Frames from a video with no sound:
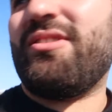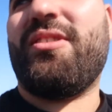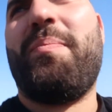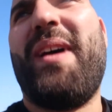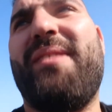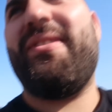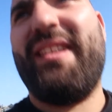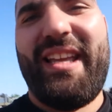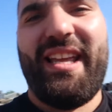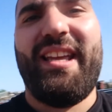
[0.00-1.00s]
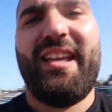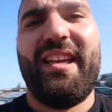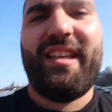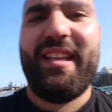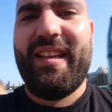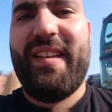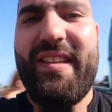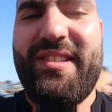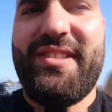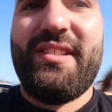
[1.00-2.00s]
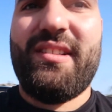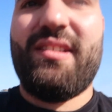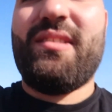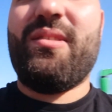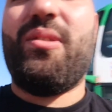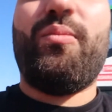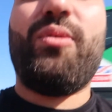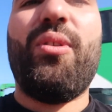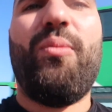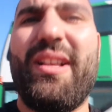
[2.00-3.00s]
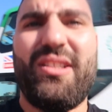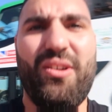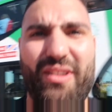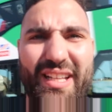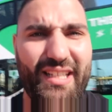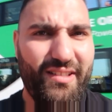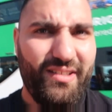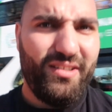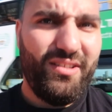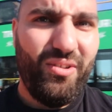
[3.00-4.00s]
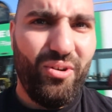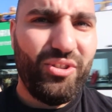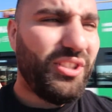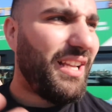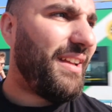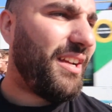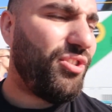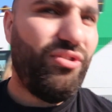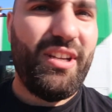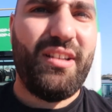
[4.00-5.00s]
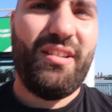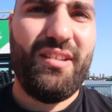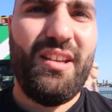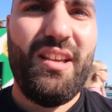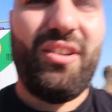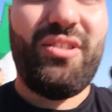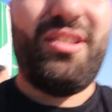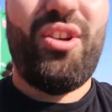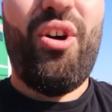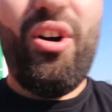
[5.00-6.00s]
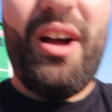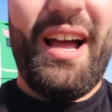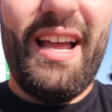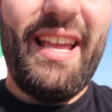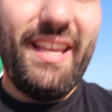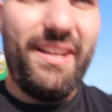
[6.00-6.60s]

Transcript: So the bad thing here is we don't know where to go and eat or just have like a drink because it's hot out here